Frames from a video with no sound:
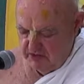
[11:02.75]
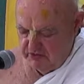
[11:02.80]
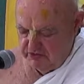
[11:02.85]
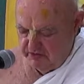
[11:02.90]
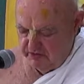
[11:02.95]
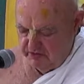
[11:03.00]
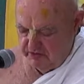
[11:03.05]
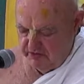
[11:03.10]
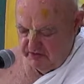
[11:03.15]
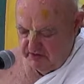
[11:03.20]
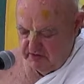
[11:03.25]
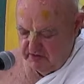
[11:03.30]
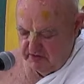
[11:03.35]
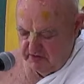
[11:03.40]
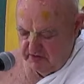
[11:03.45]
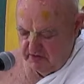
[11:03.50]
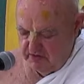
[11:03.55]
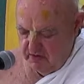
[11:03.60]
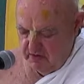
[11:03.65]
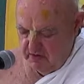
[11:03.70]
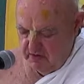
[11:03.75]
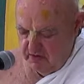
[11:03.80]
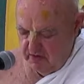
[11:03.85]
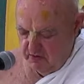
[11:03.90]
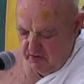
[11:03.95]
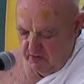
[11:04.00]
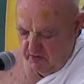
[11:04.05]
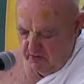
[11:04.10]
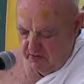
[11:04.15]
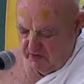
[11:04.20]
Concerning
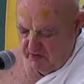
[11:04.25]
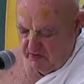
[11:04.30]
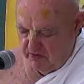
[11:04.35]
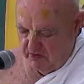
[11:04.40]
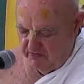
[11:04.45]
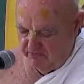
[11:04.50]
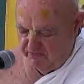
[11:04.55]
one's